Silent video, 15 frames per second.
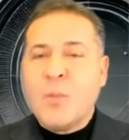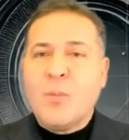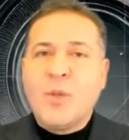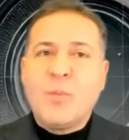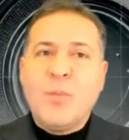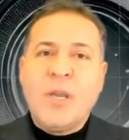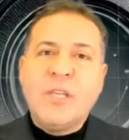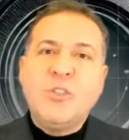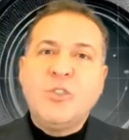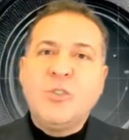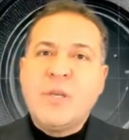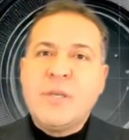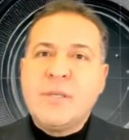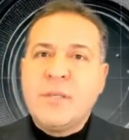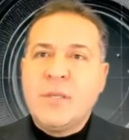But my issue
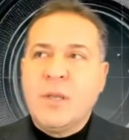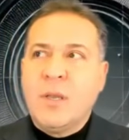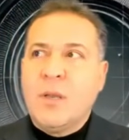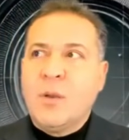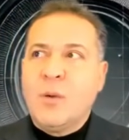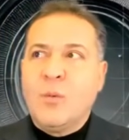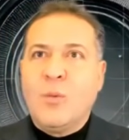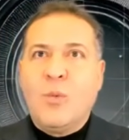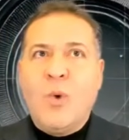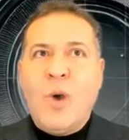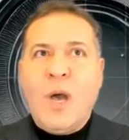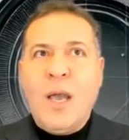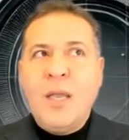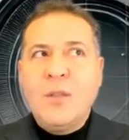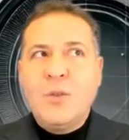is,
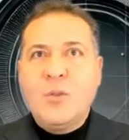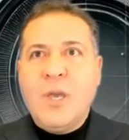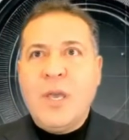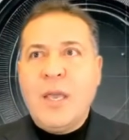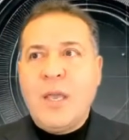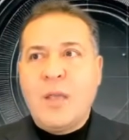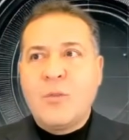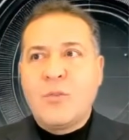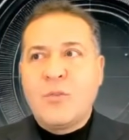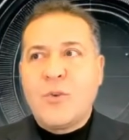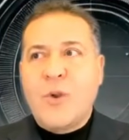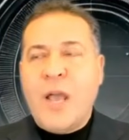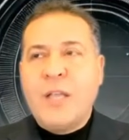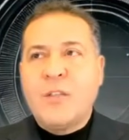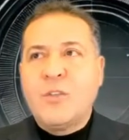why do they
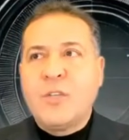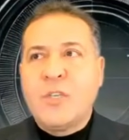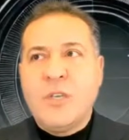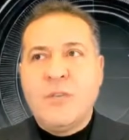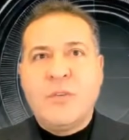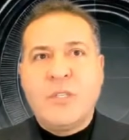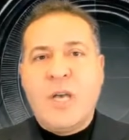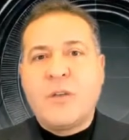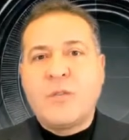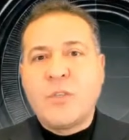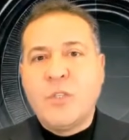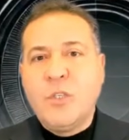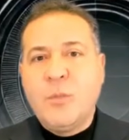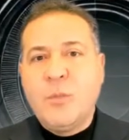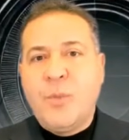try to give a lot
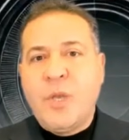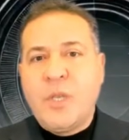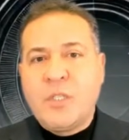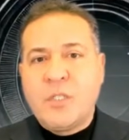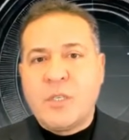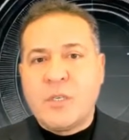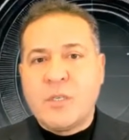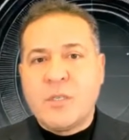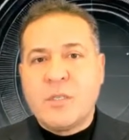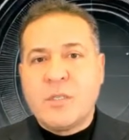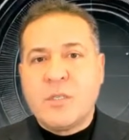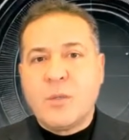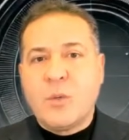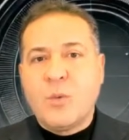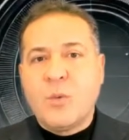of good
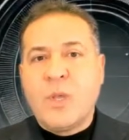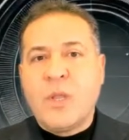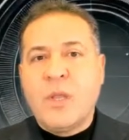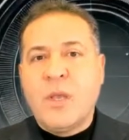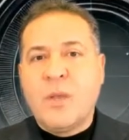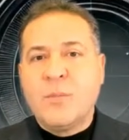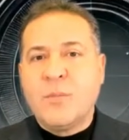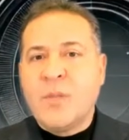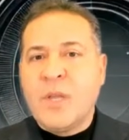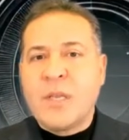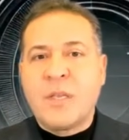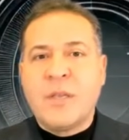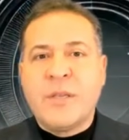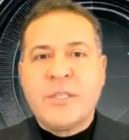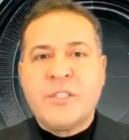pictures with him? Like,
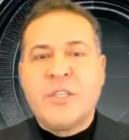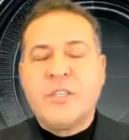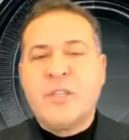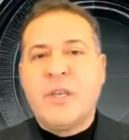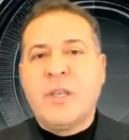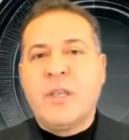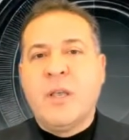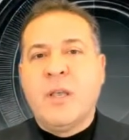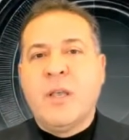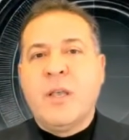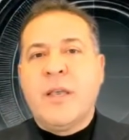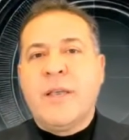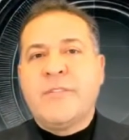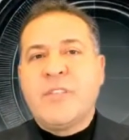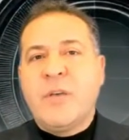it's just like,
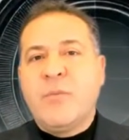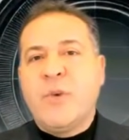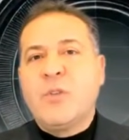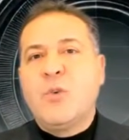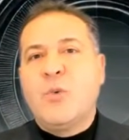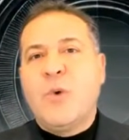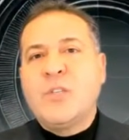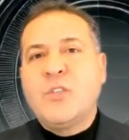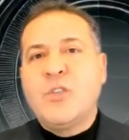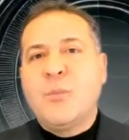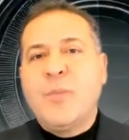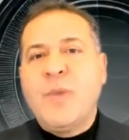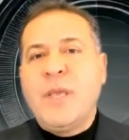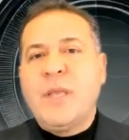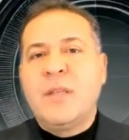as someone who wants to
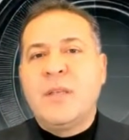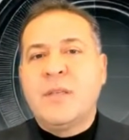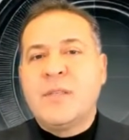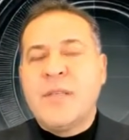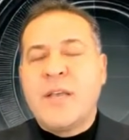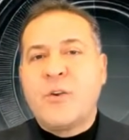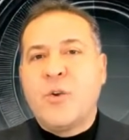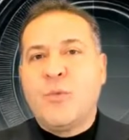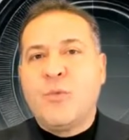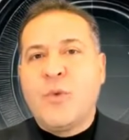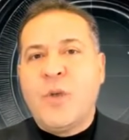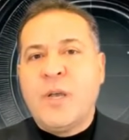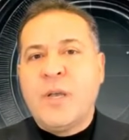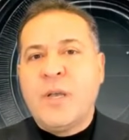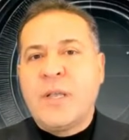be the center of
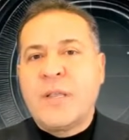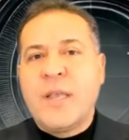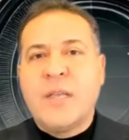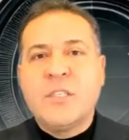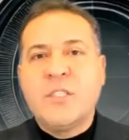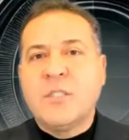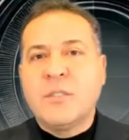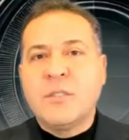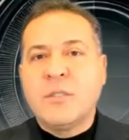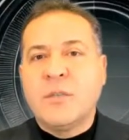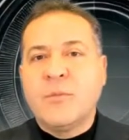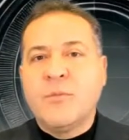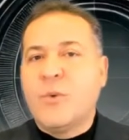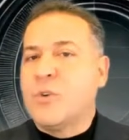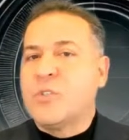attention
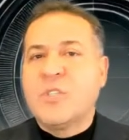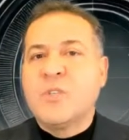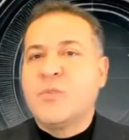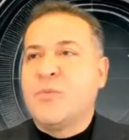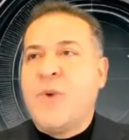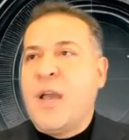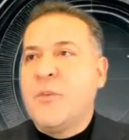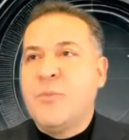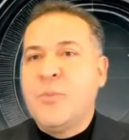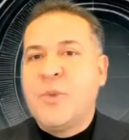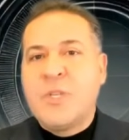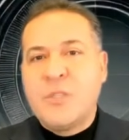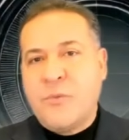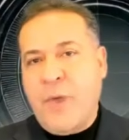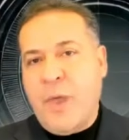for just 5
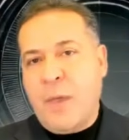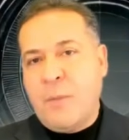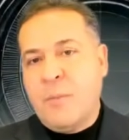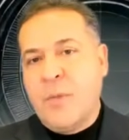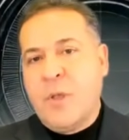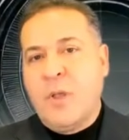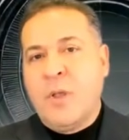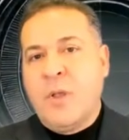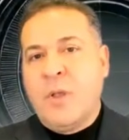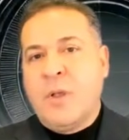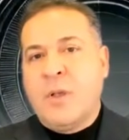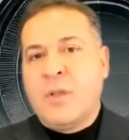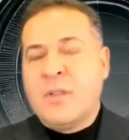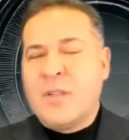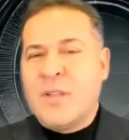minutes fame,
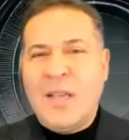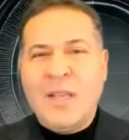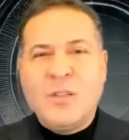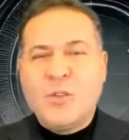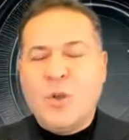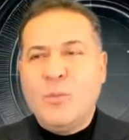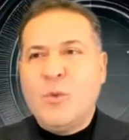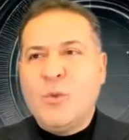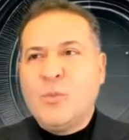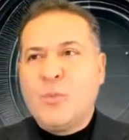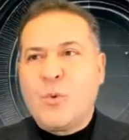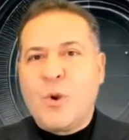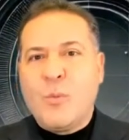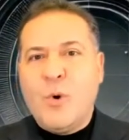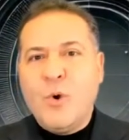it's almost
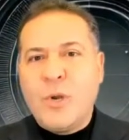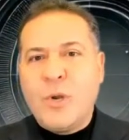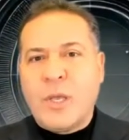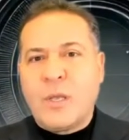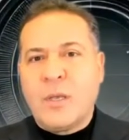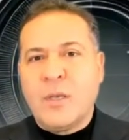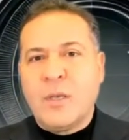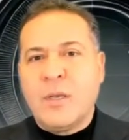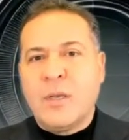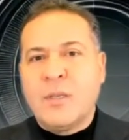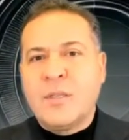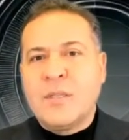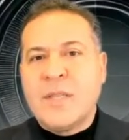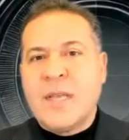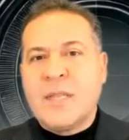promoting
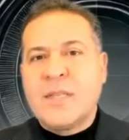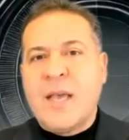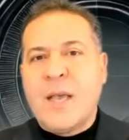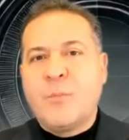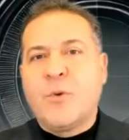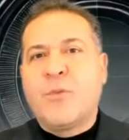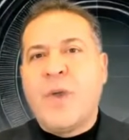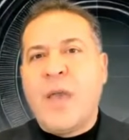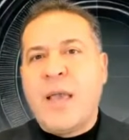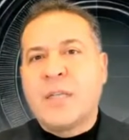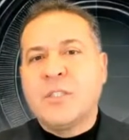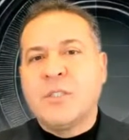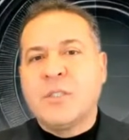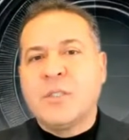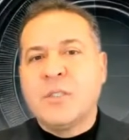that type of
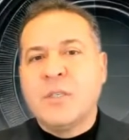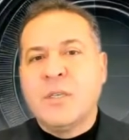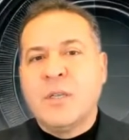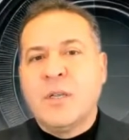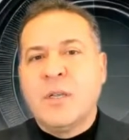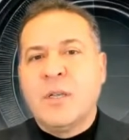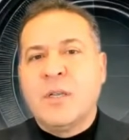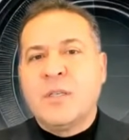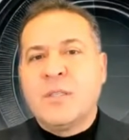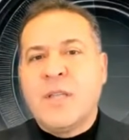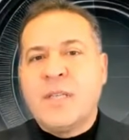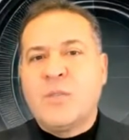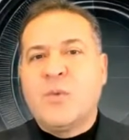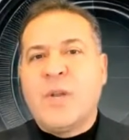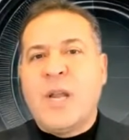action.
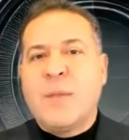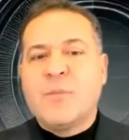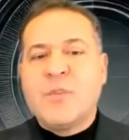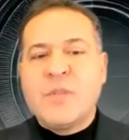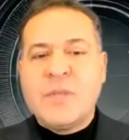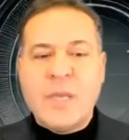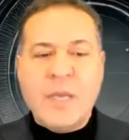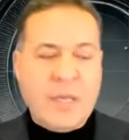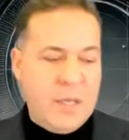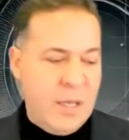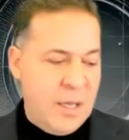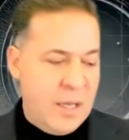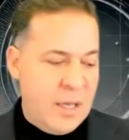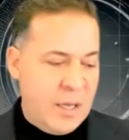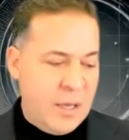That's what I'm seeing,
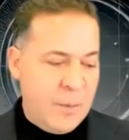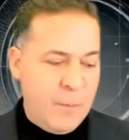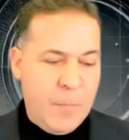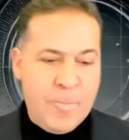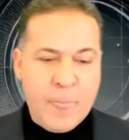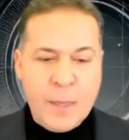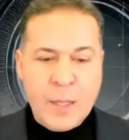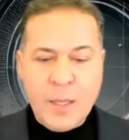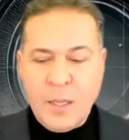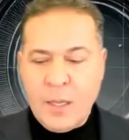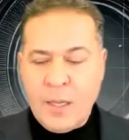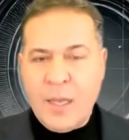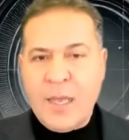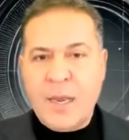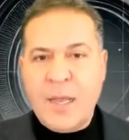and
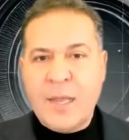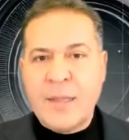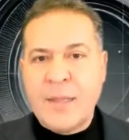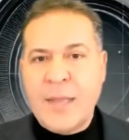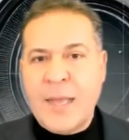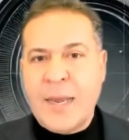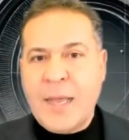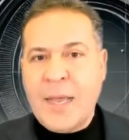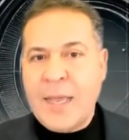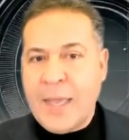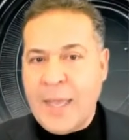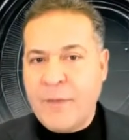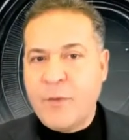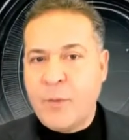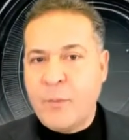that I
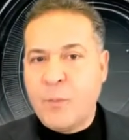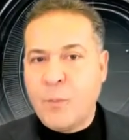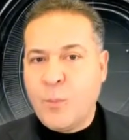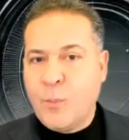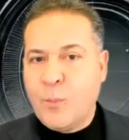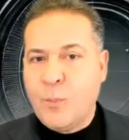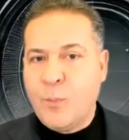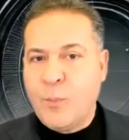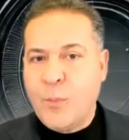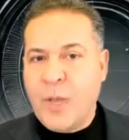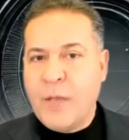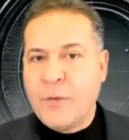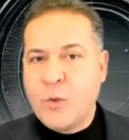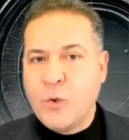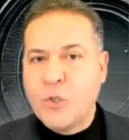have
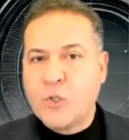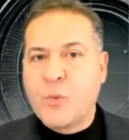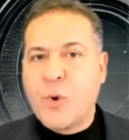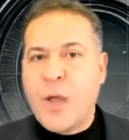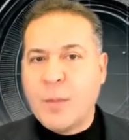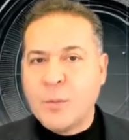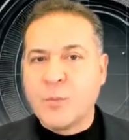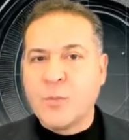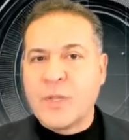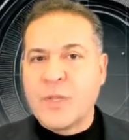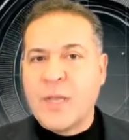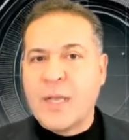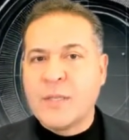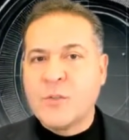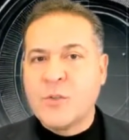a huge problem with that.